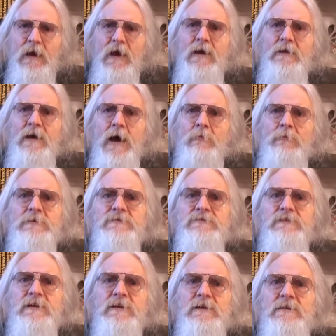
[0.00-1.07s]
and I would
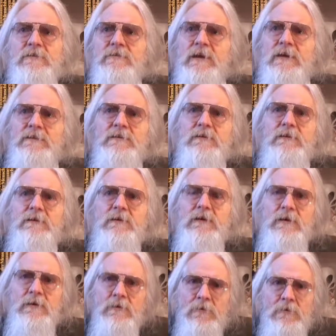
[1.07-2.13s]
say in that
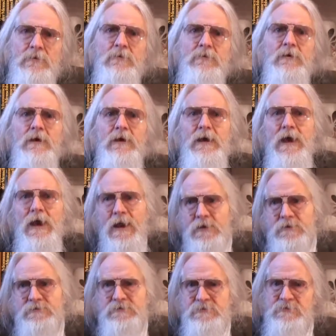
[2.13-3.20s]
ill
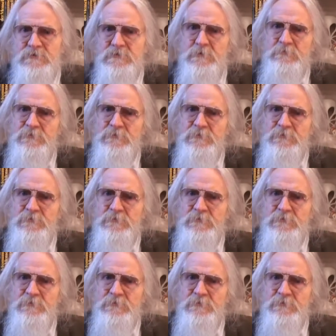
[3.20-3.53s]
health system.